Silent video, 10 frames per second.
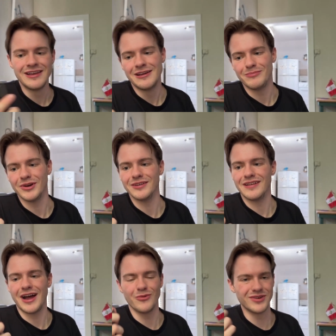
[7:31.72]
But
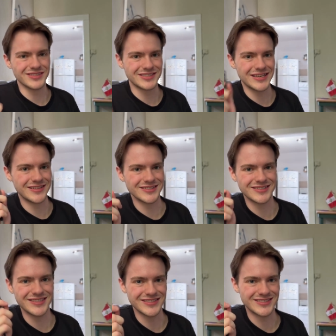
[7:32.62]
I wouldn't say this is
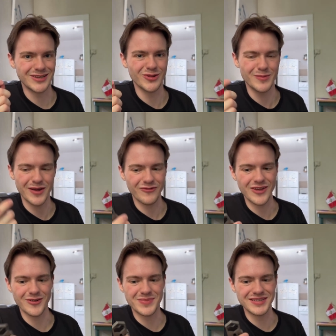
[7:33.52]
necessarily my
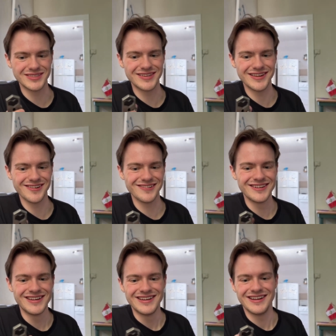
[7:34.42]
favorite piece of gear.
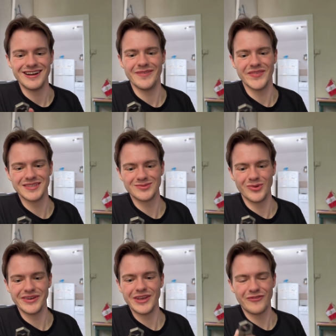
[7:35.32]
This
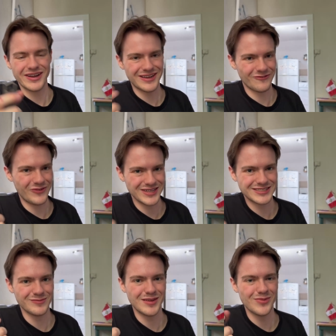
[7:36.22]
one, if I can find
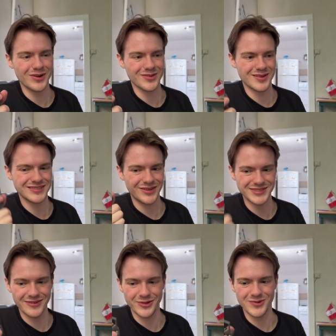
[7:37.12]
something better than this, I'll
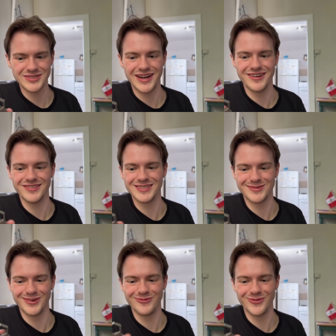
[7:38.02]
definitely retire this
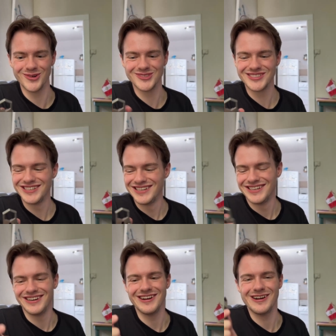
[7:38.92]
one first.
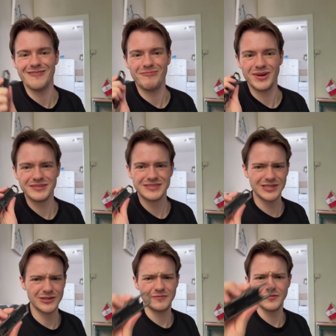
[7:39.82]
But
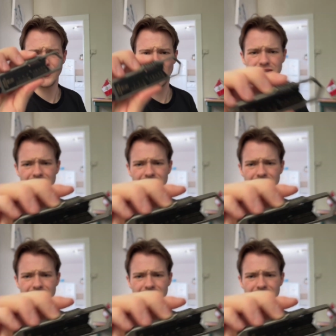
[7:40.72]
still, for what it